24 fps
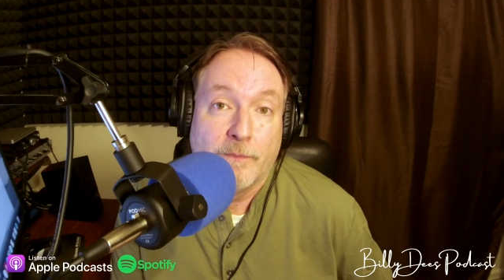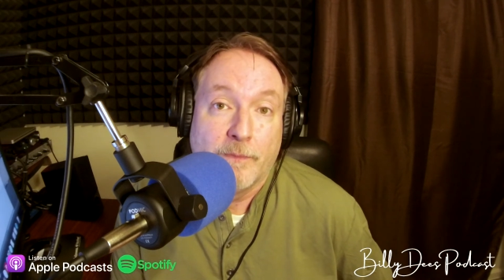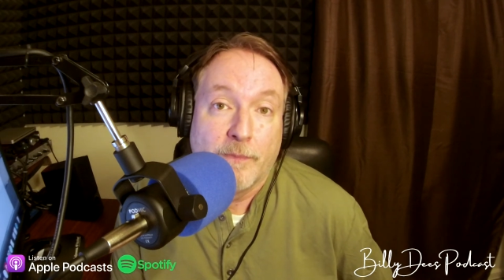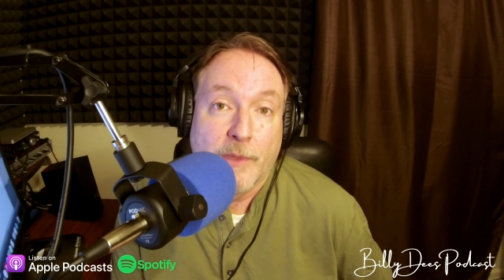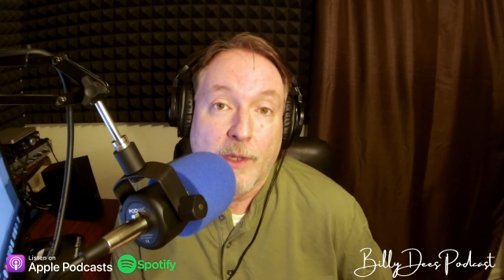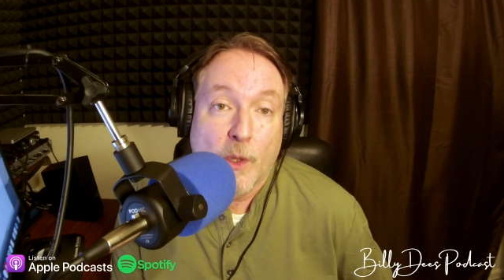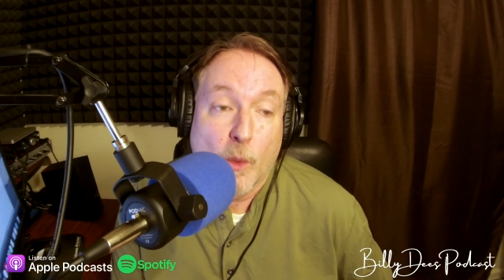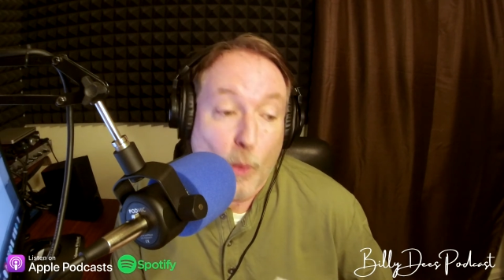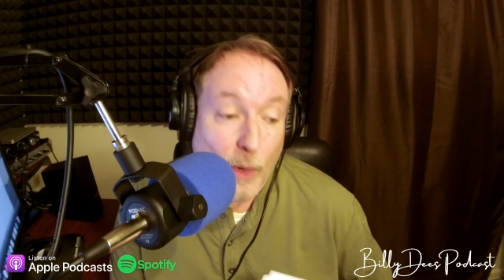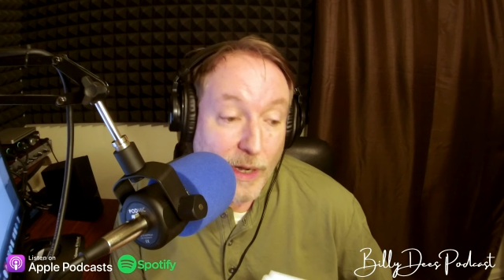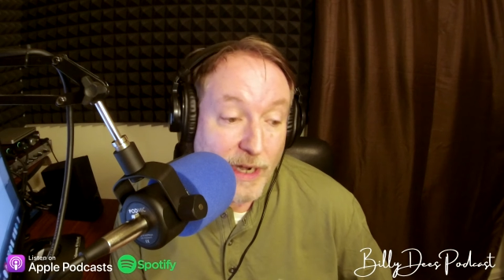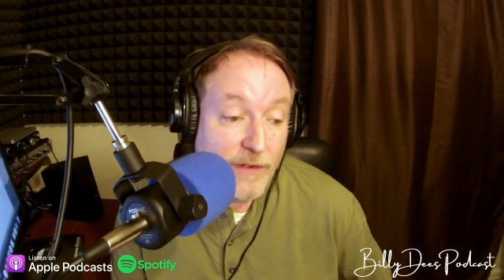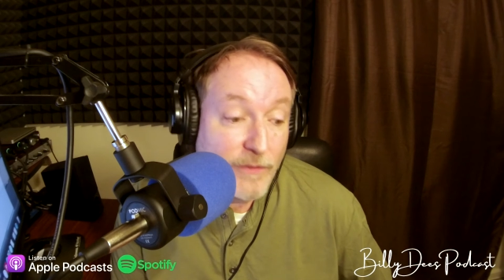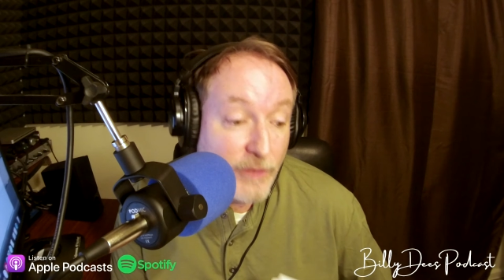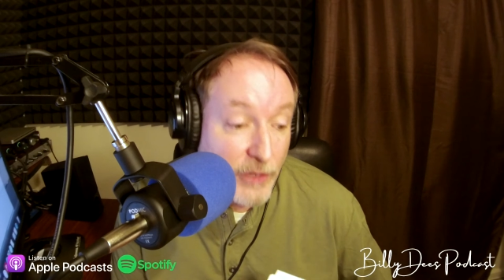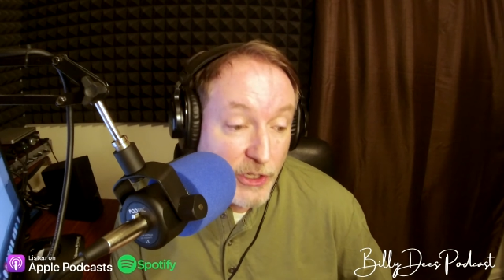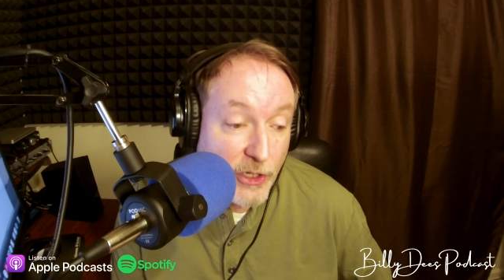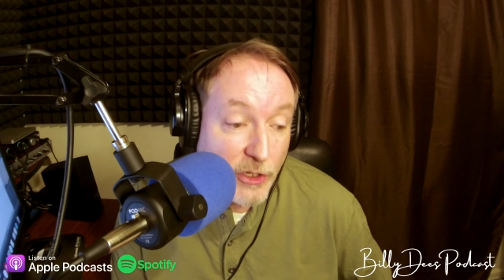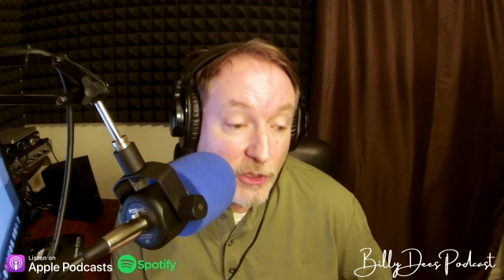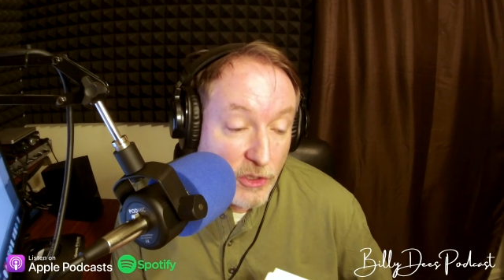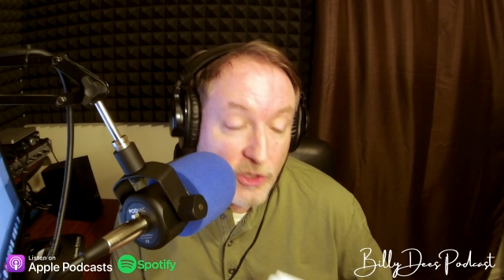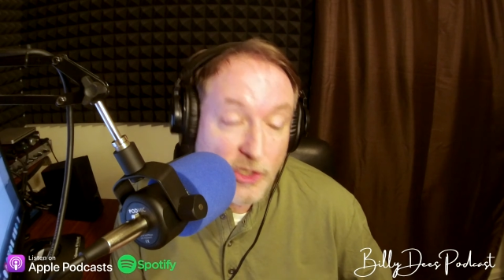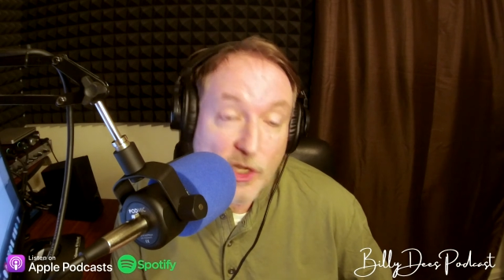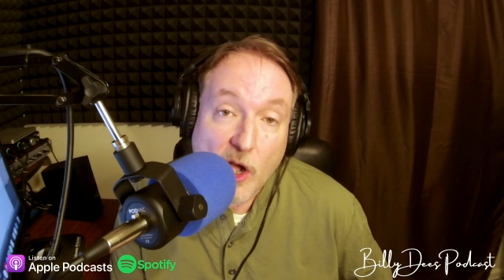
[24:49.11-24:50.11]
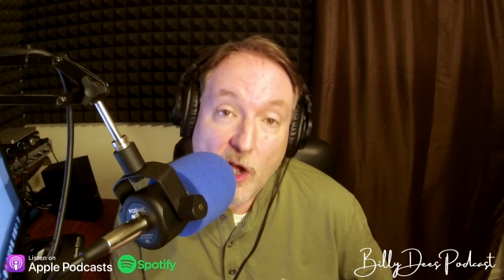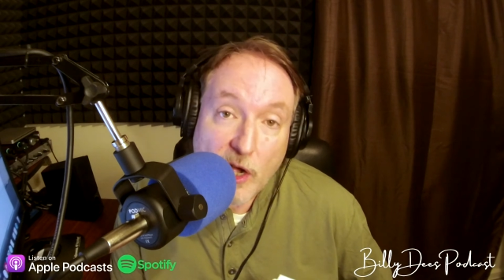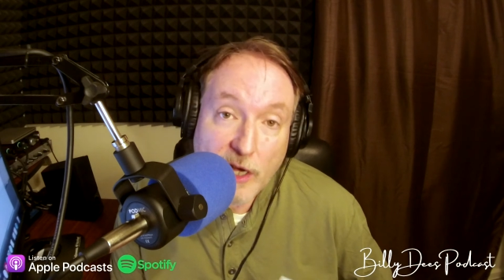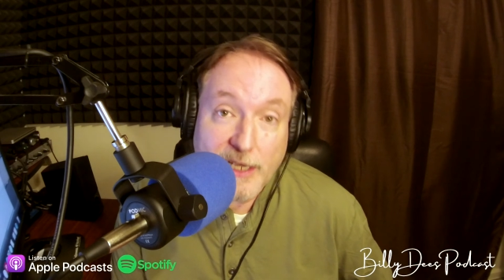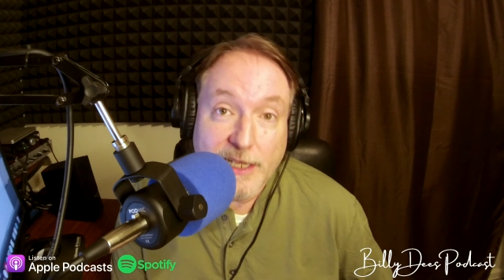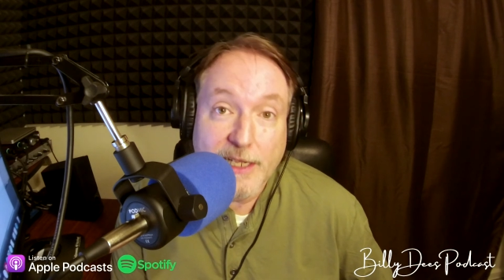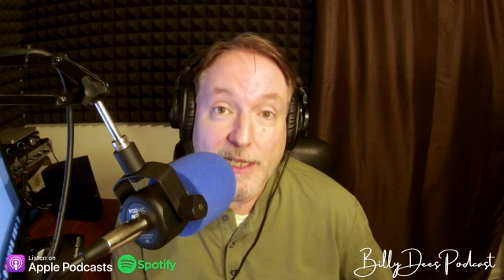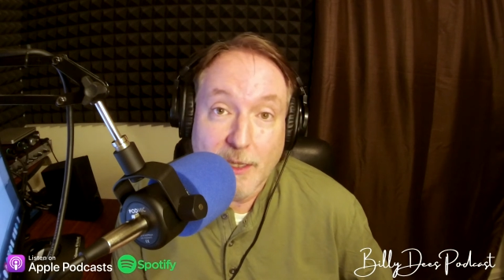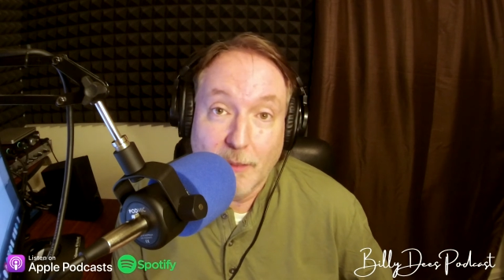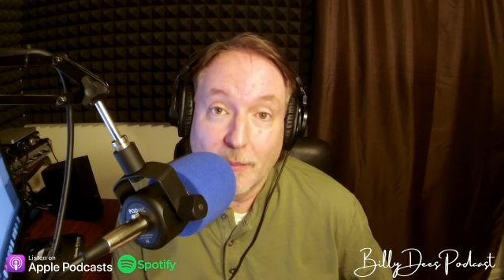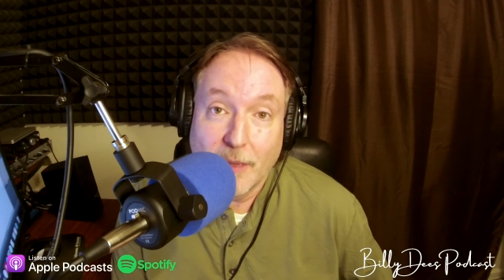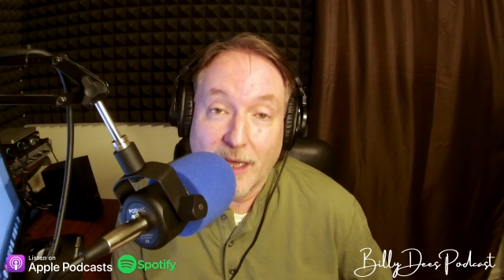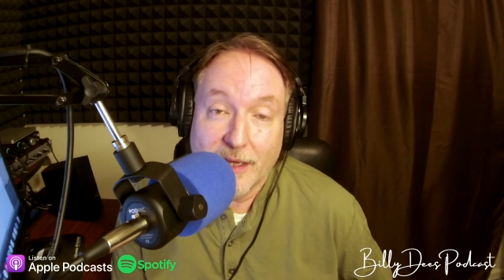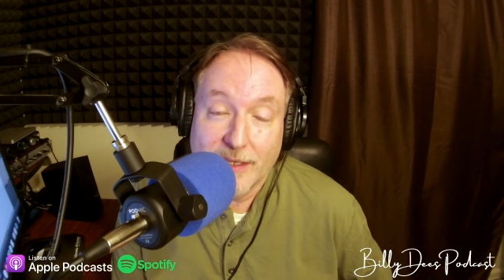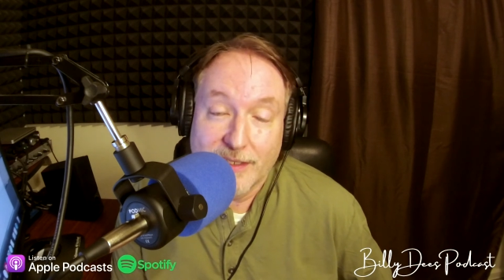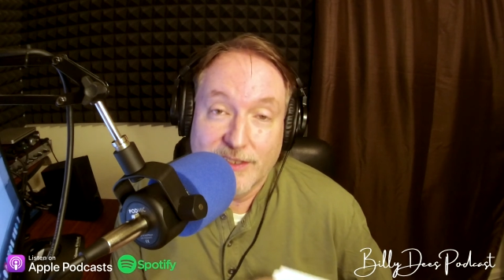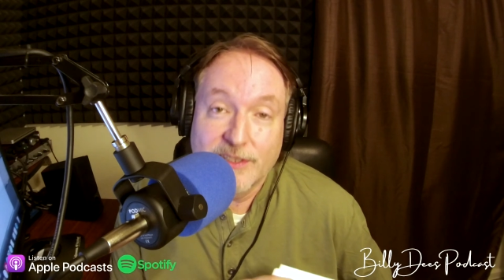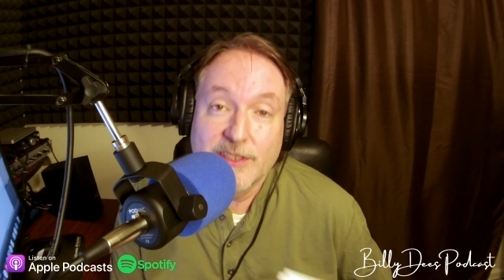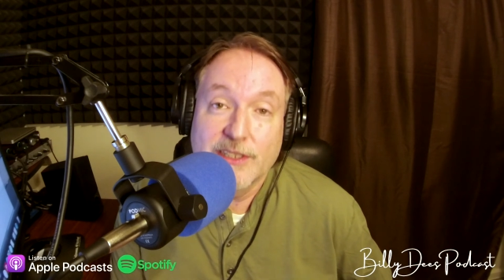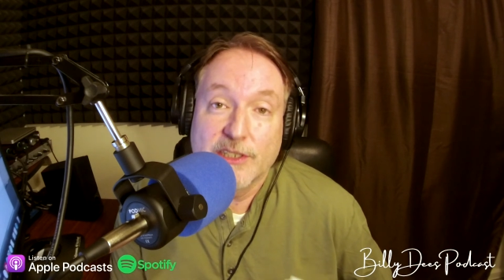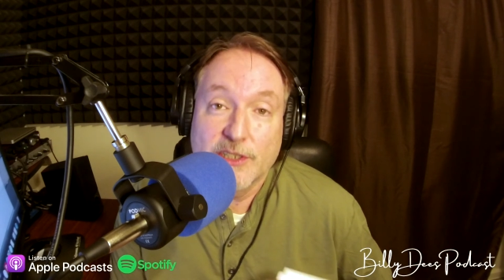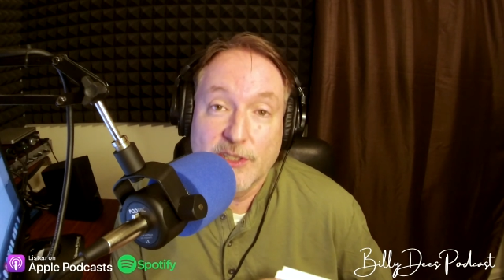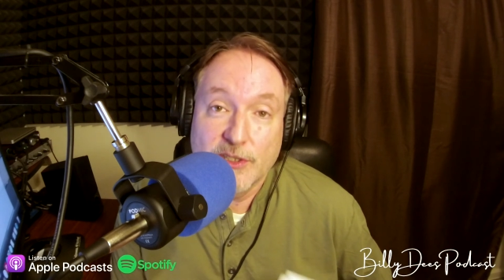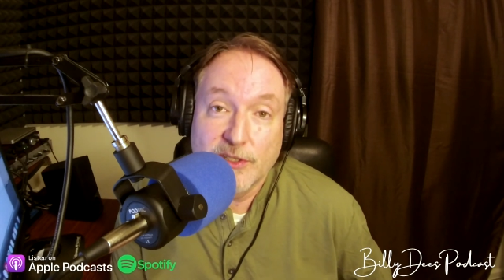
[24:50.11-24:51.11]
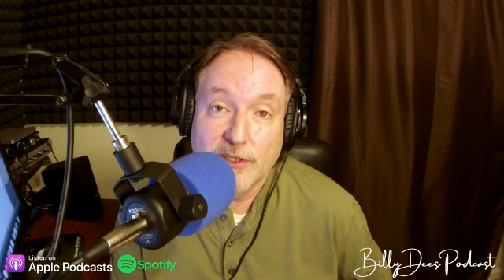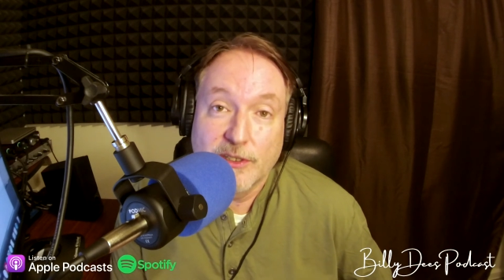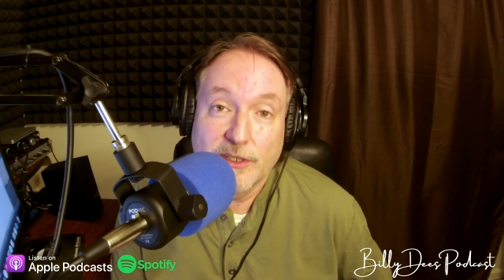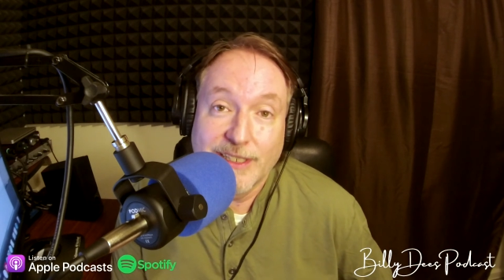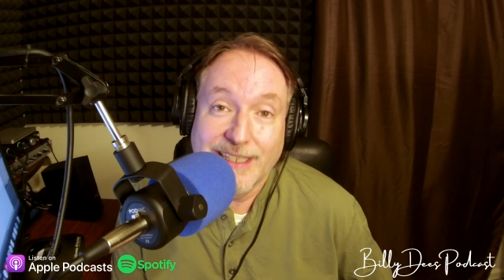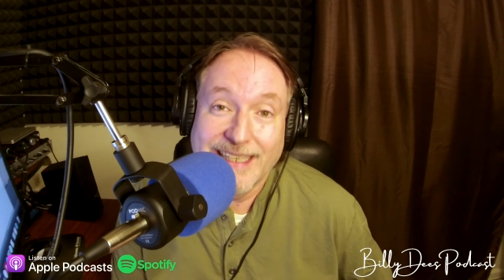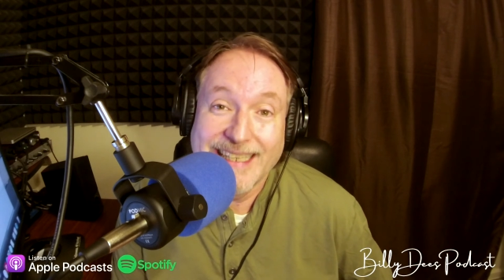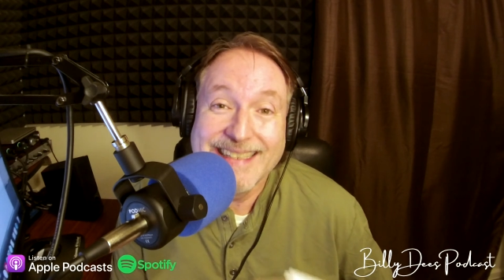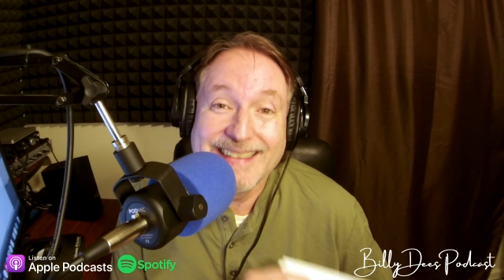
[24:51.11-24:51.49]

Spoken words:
Whatever you're talking about at 6:30